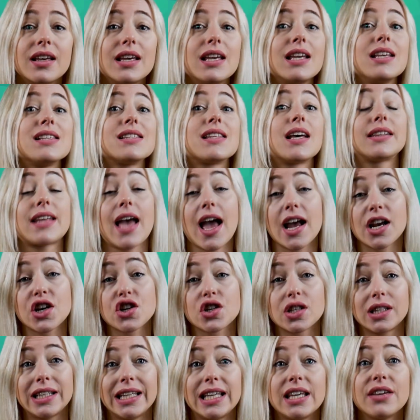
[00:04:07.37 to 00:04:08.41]
is that
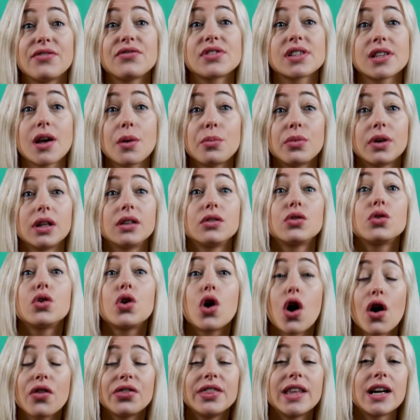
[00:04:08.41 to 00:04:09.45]
actually if someone
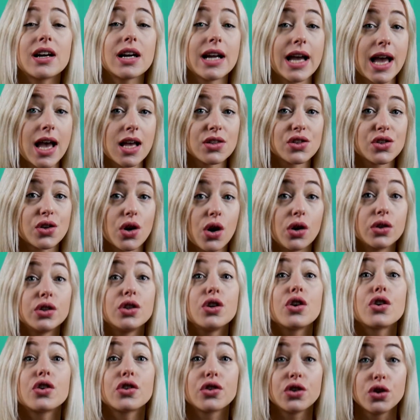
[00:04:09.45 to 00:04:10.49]
got their hands on
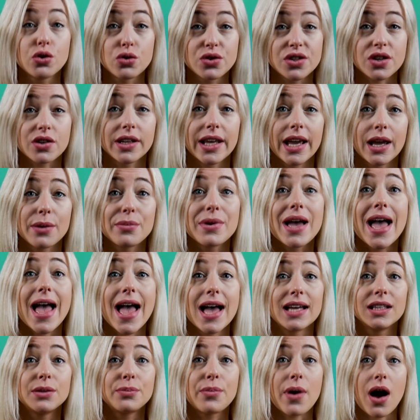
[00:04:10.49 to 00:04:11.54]
your username
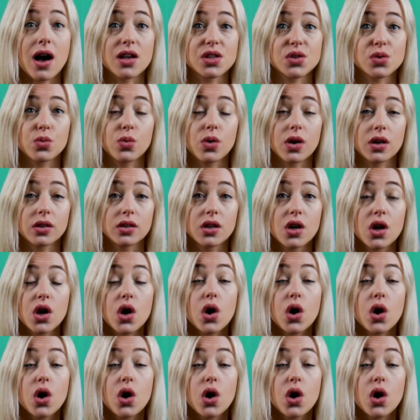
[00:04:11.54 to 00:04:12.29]
and password,